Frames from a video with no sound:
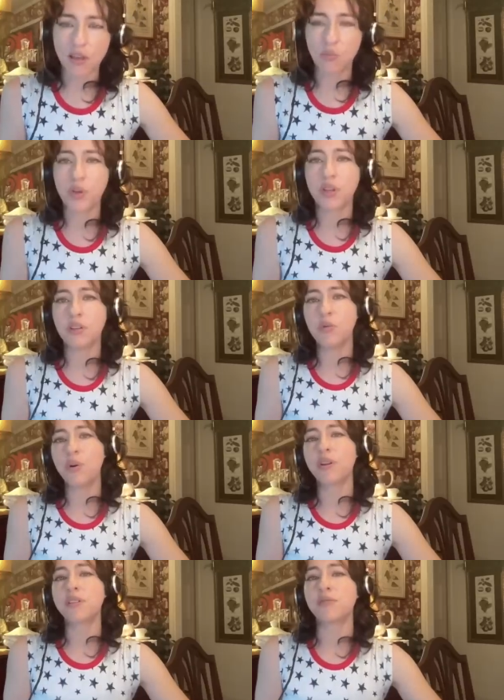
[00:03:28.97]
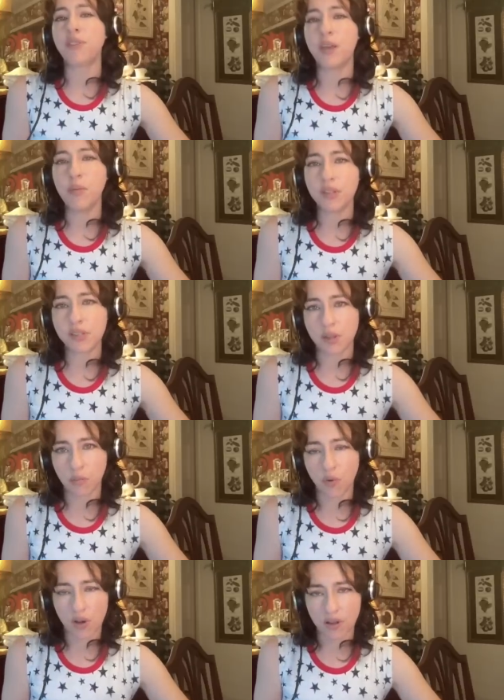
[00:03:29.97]
And when you are defaming
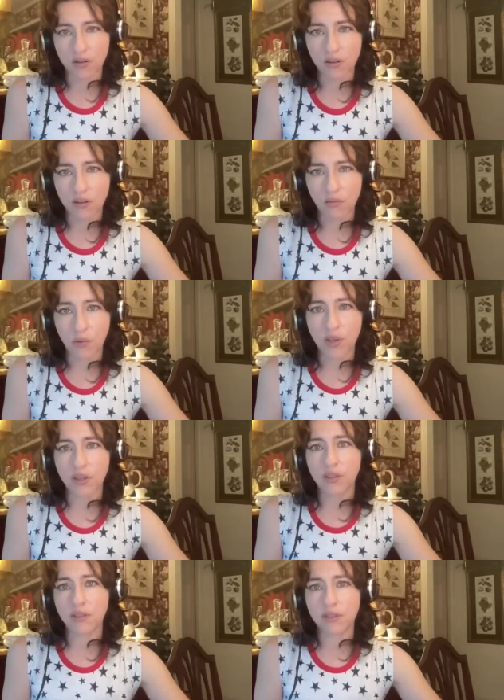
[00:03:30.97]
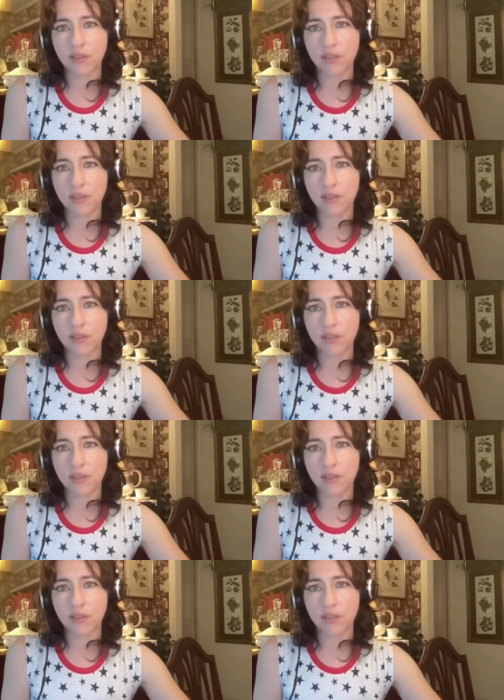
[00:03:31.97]
someone with